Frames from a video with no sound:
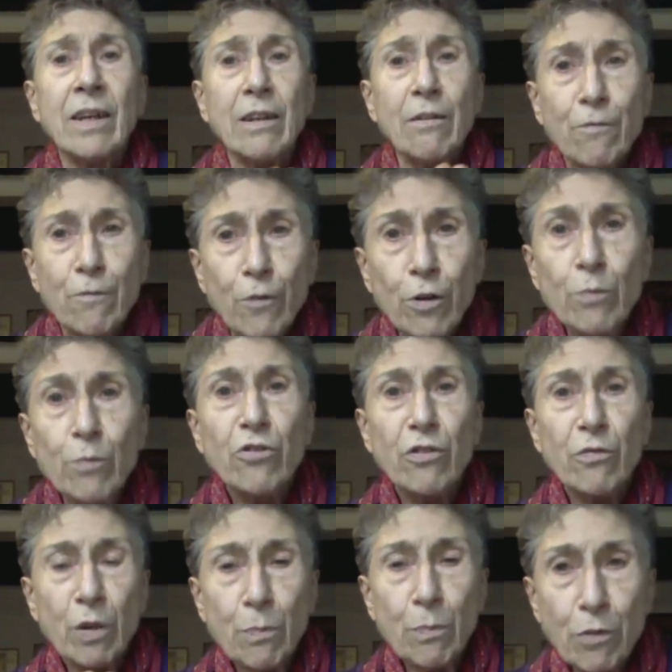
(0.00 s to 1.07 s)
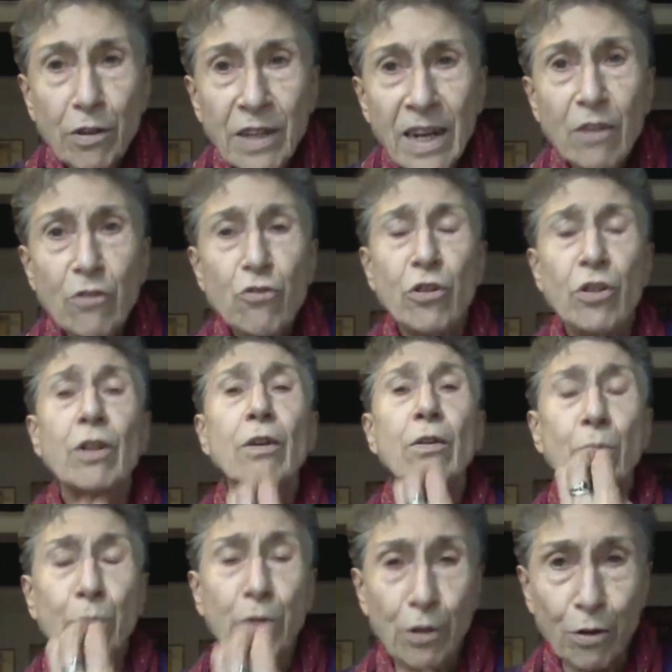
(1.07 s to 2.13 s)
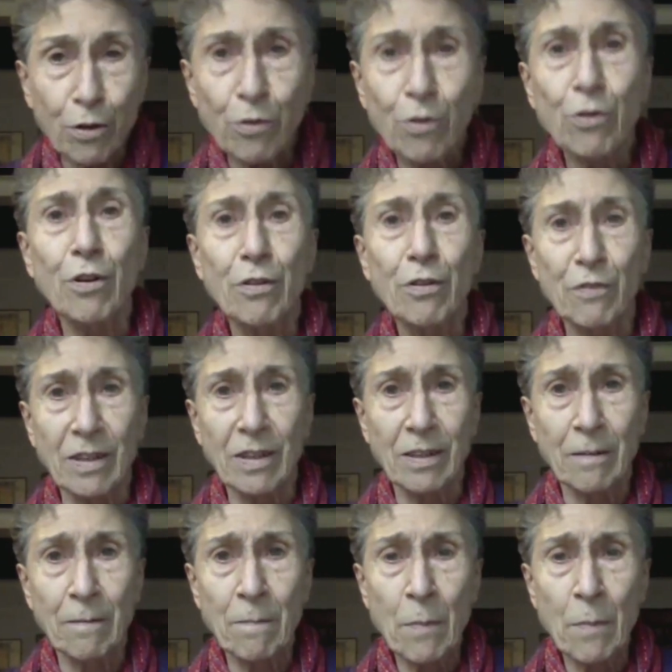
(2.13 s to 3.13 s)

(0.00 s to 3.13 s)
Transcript: and forms of reproduction beyond COVID,